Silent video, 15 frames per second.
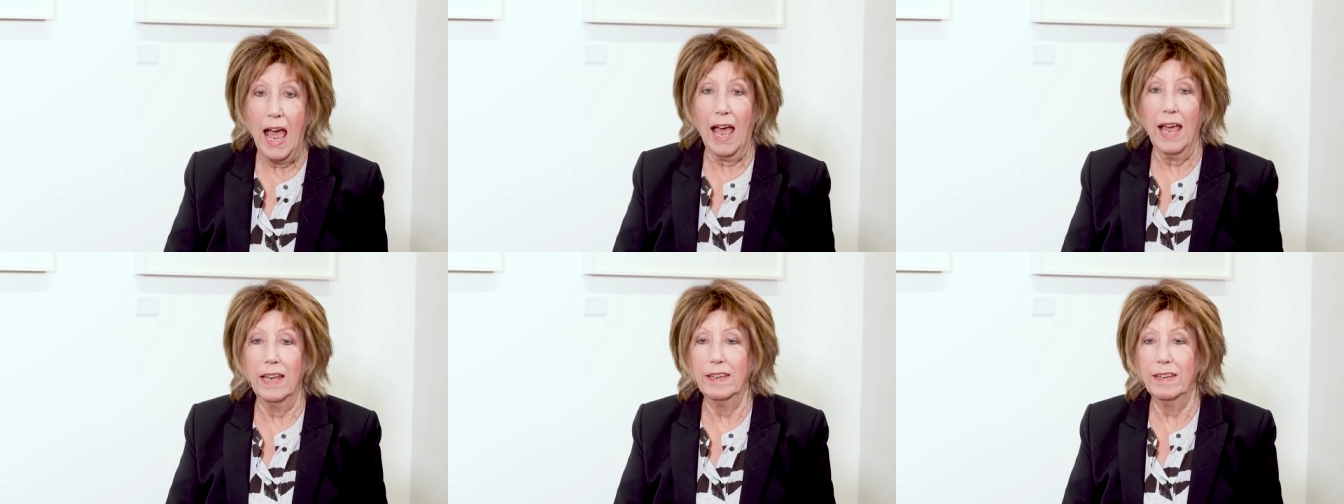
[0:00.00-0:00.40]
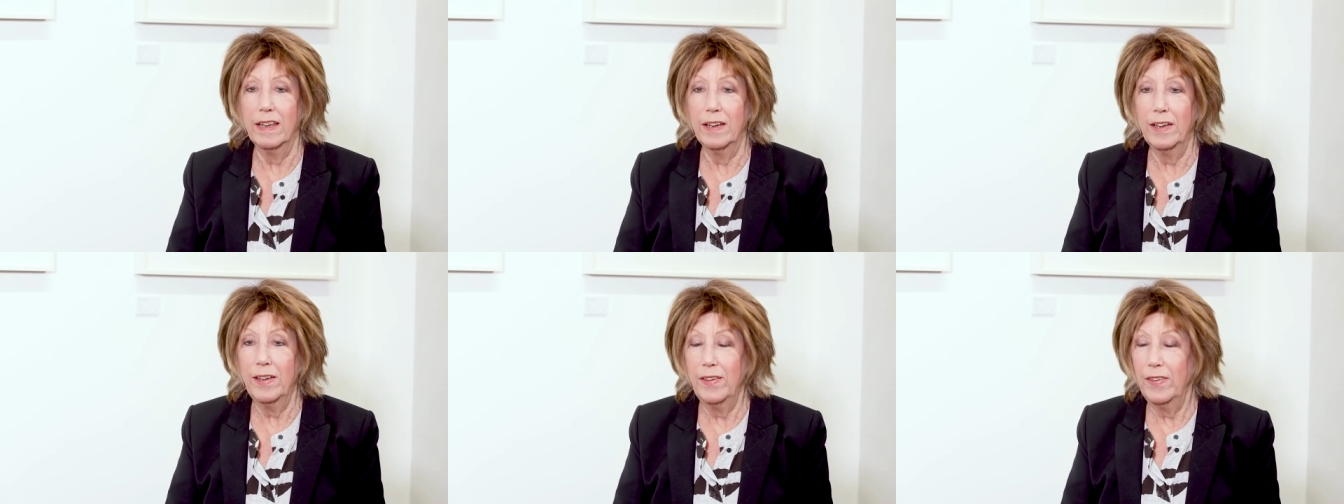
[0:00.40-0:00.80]
And
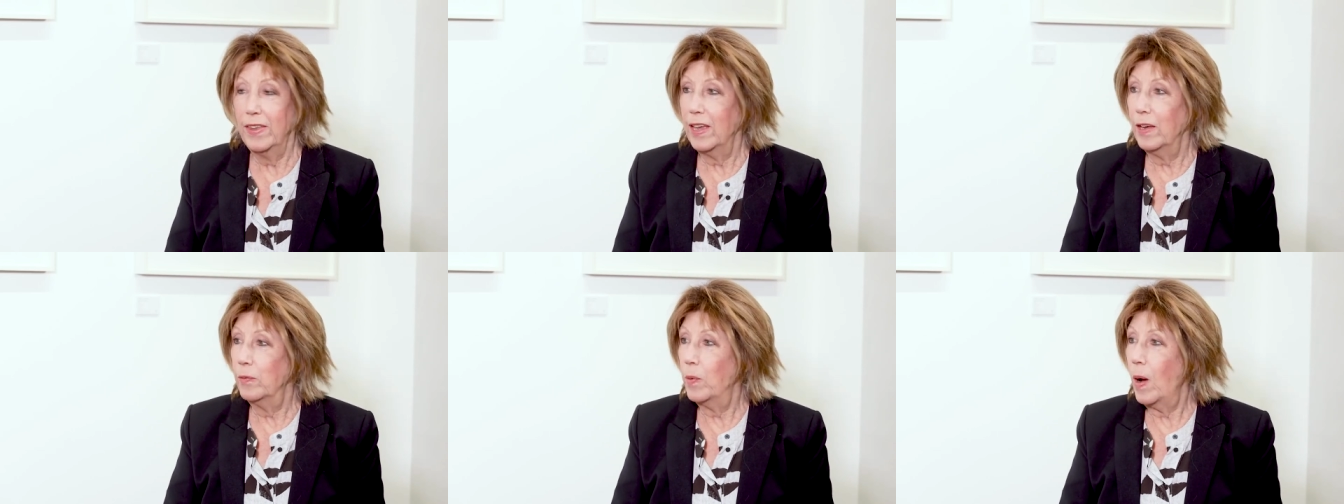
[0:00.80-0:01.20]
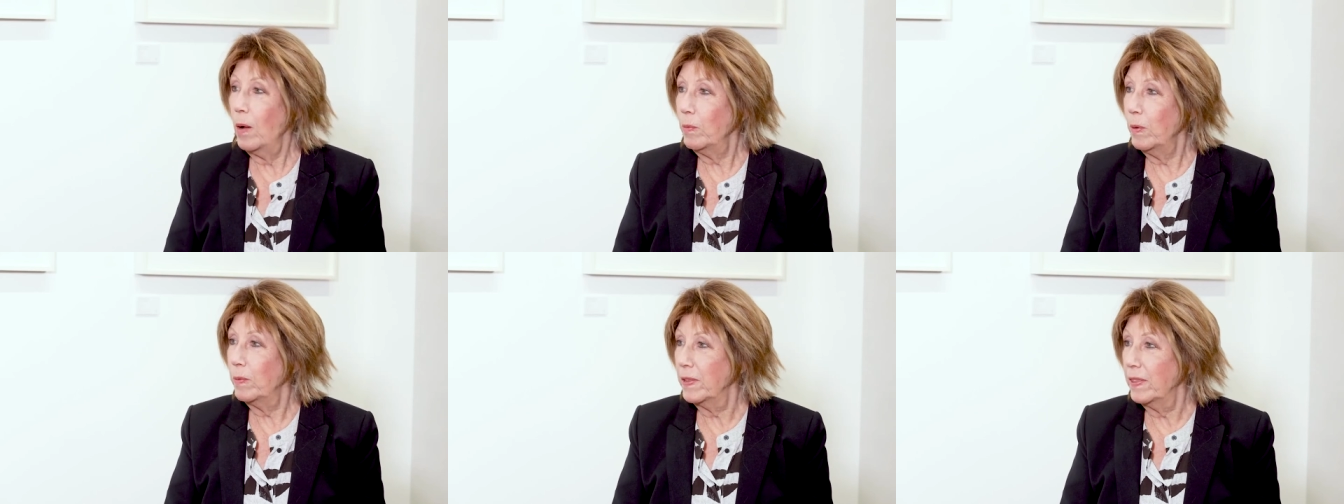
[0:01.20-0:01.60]

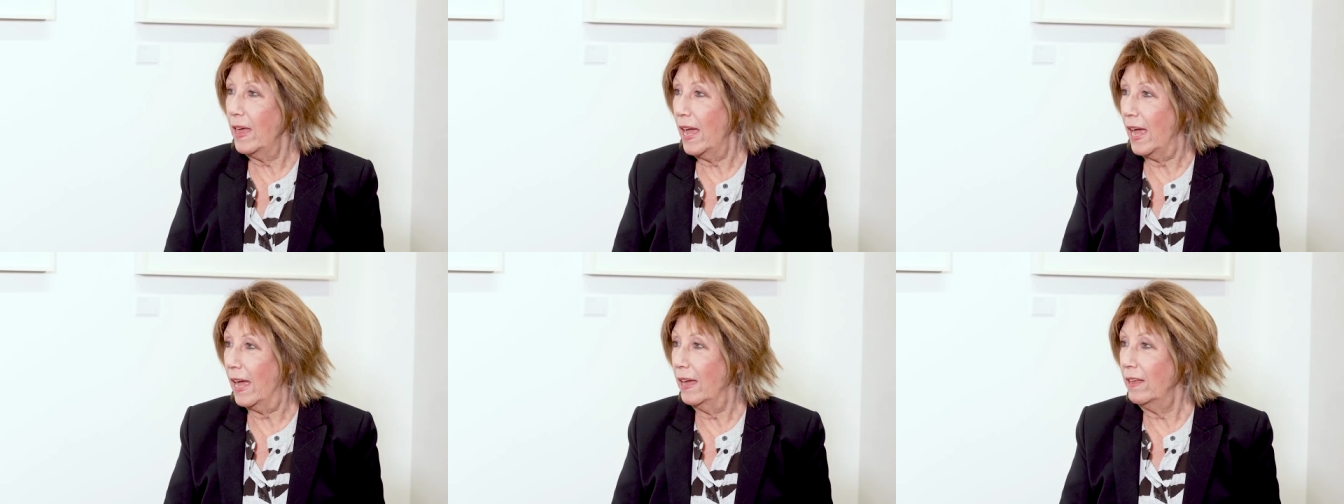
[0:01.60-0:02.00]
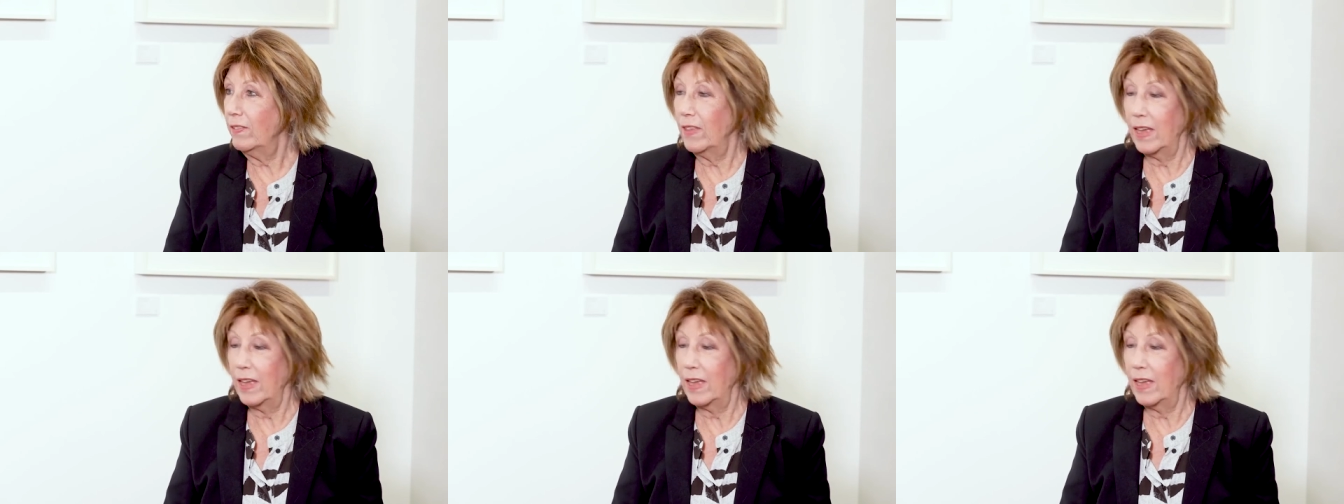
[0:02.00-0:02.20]
while we were there,